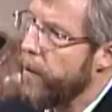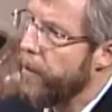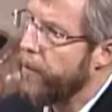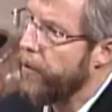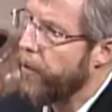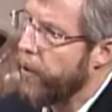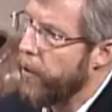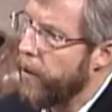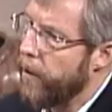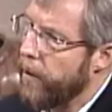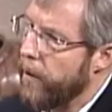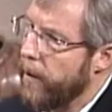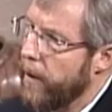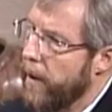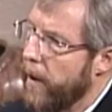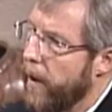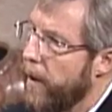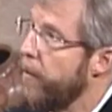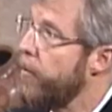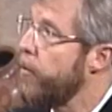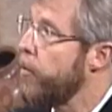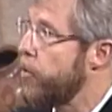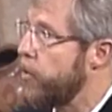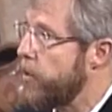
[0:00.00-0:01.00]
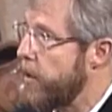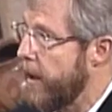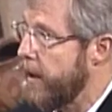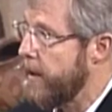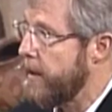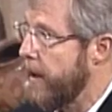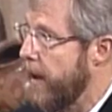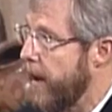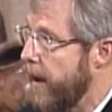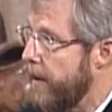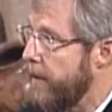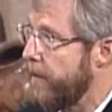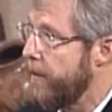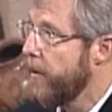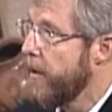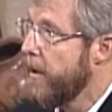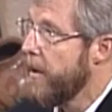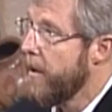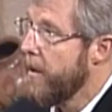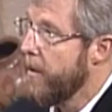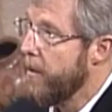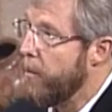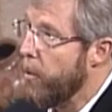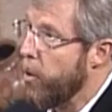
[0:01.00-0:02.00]
for every state to have
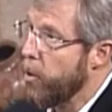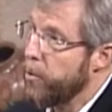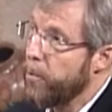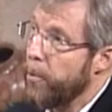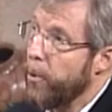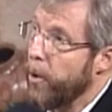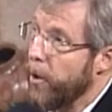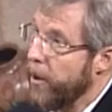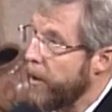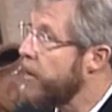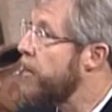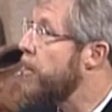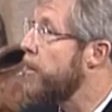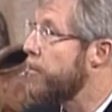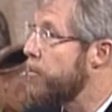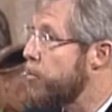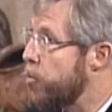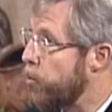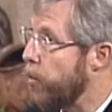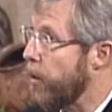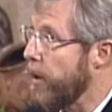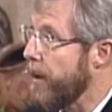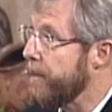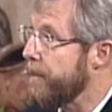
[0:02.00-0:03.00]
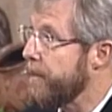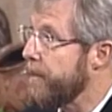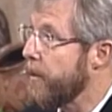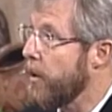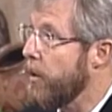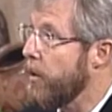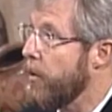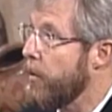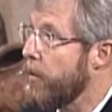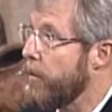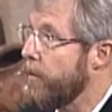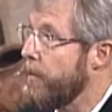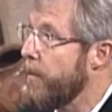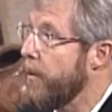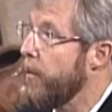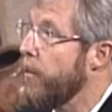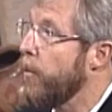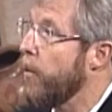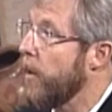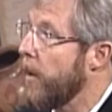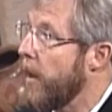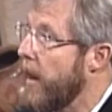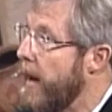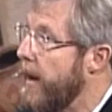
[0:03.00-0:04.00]
multiple income stream, you know, to be
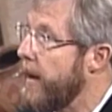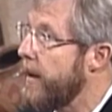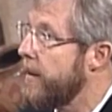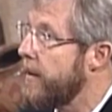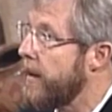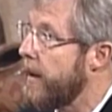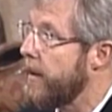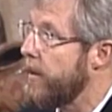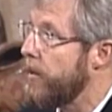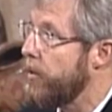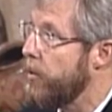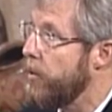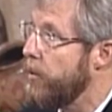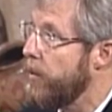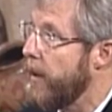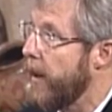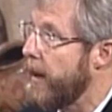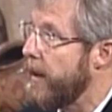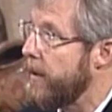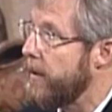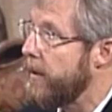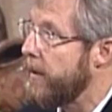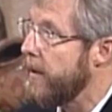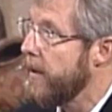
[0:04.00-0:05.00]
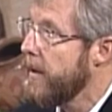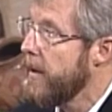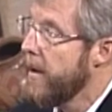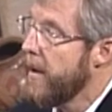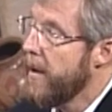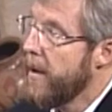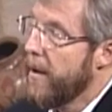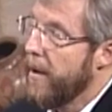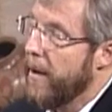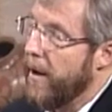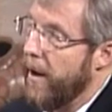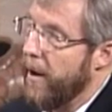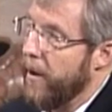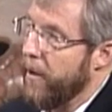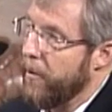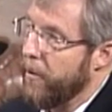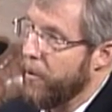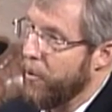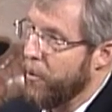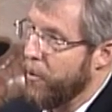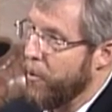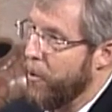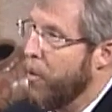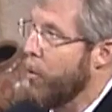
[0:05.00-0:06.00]
reliant on to do that. And
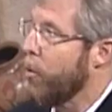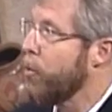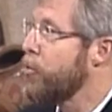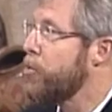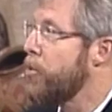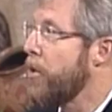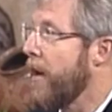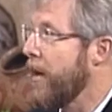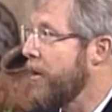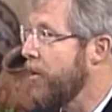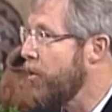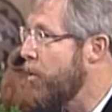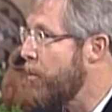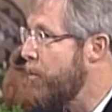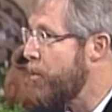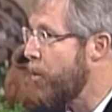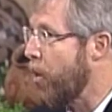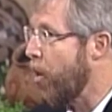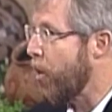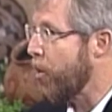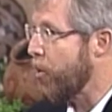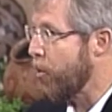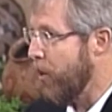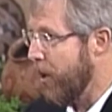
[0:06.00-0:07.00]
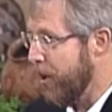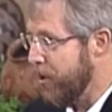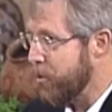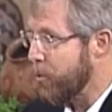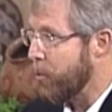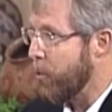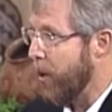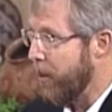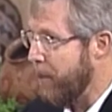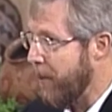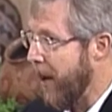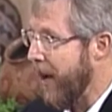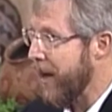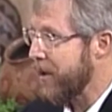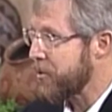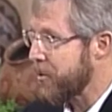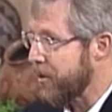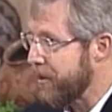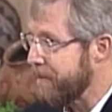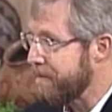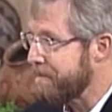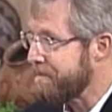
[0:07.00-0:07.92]
the old saying, don't put all your eggs in one basket.